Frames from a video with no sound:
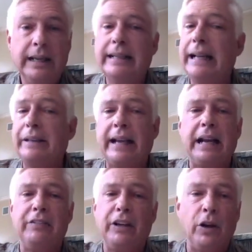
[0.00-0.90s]
Not the kind
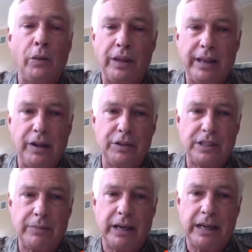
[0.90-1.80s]
of ego that yells at
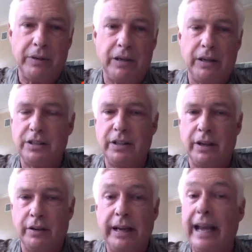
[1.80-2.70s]
somebody because
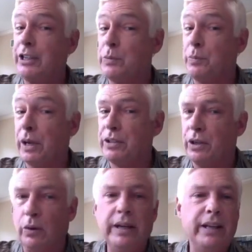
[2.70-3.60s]
their
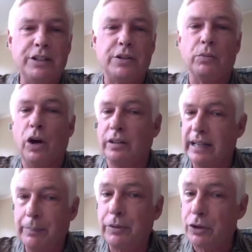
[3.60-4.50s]
espresso is the wrong
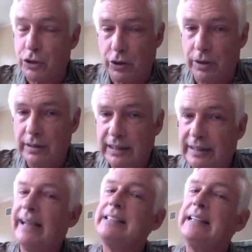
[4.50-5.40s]
temperature.
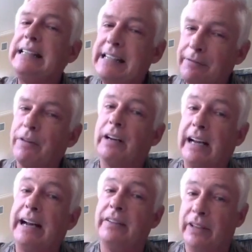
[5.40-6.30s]
That's a different
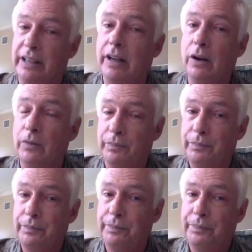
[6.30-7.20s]
kind of ego.
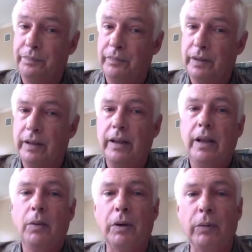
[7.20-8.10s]

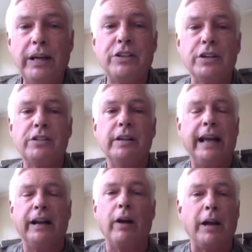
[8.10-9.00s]
But Regis
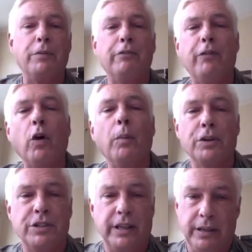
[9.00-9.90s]
had a great
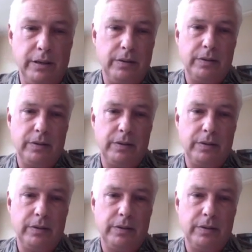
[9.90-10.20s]
performer's ego.